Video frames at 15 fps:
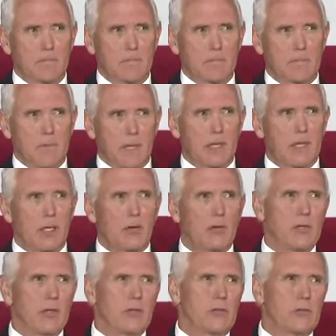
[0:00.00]
I know
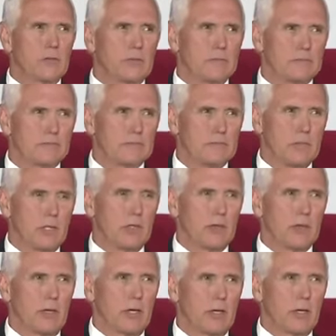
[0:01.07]
this because,
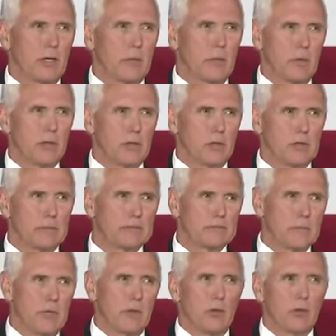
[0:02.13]
like our president
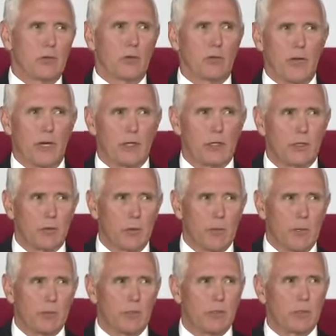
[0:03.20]
and those who founded the
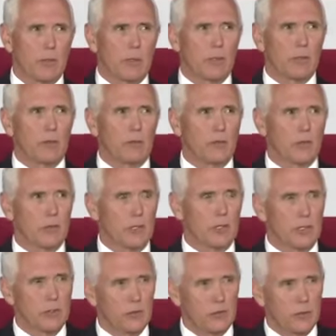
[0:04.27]
Republican Party so many
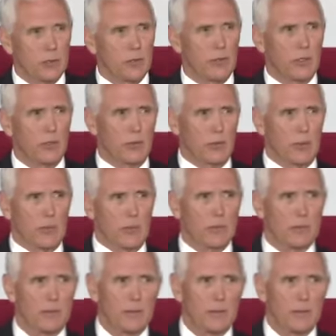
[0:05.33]
years ago here in Ripon,